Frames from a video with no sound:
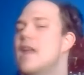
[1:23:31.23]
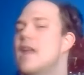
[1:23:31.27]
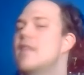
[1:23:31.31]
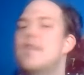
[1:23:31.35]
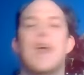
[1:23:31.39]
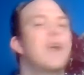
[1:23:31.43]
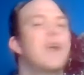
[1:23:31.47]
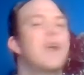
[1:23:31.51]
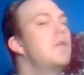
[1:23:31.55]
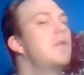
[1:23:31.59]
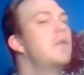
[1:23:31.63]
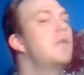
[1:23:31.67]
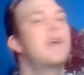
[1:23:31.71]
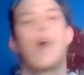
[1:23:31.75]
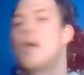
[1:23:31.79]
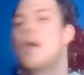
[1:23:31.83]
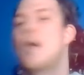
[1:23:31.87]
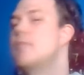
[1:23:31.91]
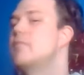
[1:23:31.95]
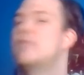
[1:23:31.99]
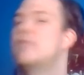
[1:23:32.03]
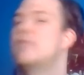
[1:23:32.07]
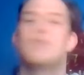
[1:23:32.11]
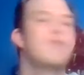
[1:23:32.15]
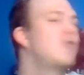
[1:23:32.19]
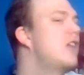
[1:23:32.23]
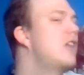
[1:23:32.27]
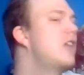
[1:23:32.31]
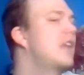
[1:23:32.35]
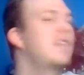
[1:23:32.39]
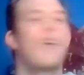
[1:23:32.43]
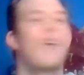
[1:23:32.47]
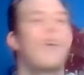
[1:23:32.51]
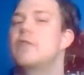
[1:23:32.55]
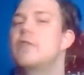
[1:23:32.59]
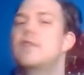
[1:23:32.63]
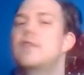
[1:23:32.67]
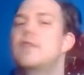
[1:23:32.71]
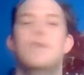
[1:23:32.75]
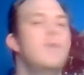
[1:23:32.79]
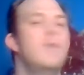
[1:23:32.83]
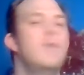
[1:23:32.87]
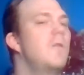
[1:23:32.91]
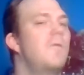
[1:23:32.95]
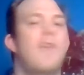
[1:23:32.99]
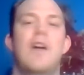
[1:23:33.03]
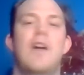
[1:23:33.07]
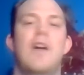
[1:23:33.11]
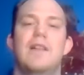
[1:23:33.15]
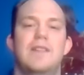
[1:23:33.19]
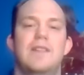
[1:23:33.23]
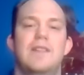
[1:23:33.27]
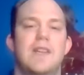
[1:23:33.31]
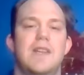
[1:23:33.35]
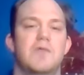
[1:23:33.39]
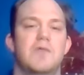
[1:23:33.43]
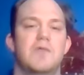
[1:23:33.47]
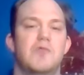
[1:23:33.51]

they can become create their own unified teams,